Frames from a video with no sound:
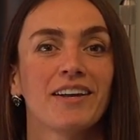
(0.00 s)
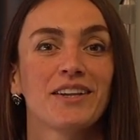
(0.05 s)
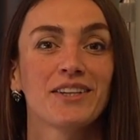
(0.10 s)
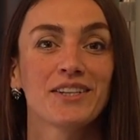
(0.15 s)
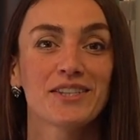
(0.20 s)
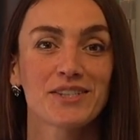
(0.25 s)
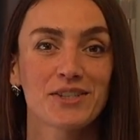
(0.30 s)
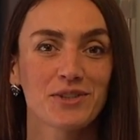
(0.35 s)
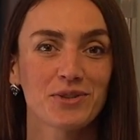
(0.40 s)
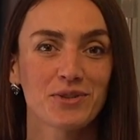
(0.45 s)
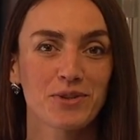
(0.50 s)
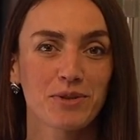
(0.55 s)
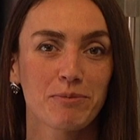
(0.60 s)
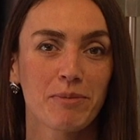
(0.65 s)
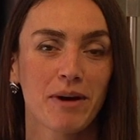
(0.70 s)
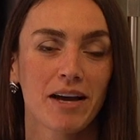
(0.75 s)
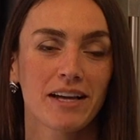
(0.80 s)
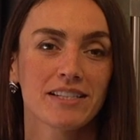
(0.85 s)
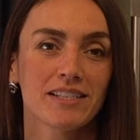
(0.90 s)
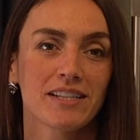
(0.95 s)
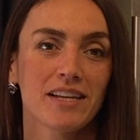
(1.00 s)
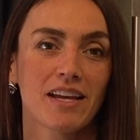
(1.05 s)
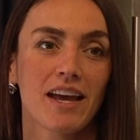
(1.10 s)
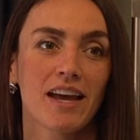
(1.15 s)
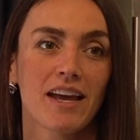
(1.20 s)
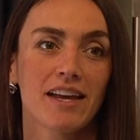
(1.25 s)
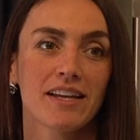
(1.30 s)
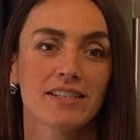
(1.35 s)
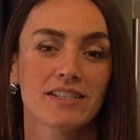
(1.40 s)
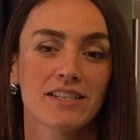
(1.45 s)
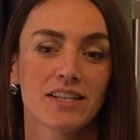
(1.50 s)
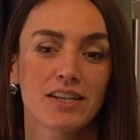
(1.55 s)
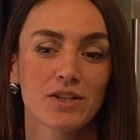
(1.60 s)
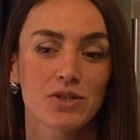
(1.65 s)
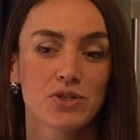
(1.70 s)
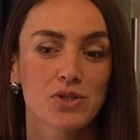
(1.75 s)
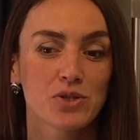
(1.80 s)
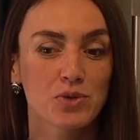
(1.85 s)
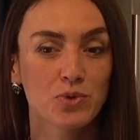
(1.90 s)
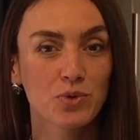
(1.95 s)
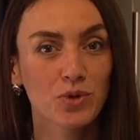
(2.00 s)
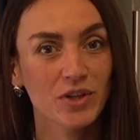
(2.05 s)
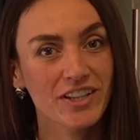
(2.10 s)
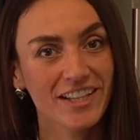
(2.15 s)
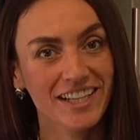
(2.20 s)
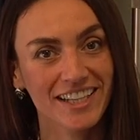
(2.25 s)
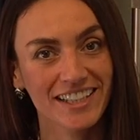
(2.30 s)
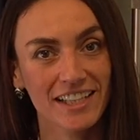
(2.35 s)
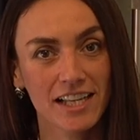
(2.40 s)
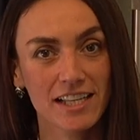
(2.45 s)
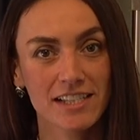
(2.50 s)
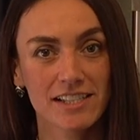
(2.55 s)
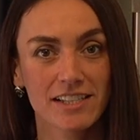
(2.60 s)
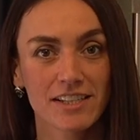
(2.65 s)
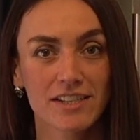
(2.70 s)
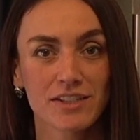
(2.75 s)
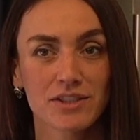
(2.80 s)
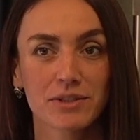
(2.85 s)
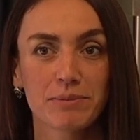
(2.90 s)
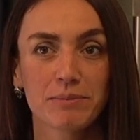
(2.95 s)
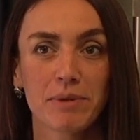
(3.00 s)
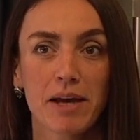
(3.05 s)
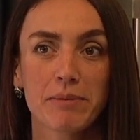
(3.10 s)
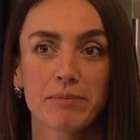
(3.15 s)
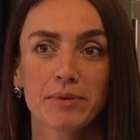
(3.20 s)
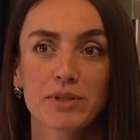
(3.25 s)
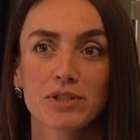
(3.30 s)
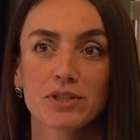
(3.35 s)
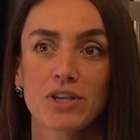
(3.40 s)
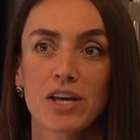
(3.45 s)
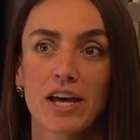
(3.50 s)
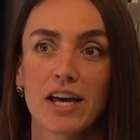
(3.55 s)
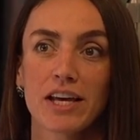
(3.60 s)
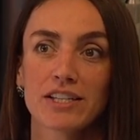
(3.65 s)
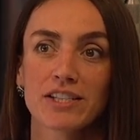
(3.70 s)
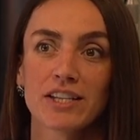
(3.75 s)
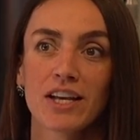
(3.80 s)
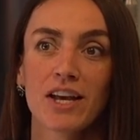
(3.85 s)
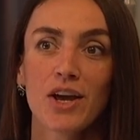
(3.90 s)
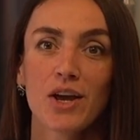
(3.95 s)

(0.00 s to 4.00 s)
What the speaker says: Listen to the body, and during the classes, remember that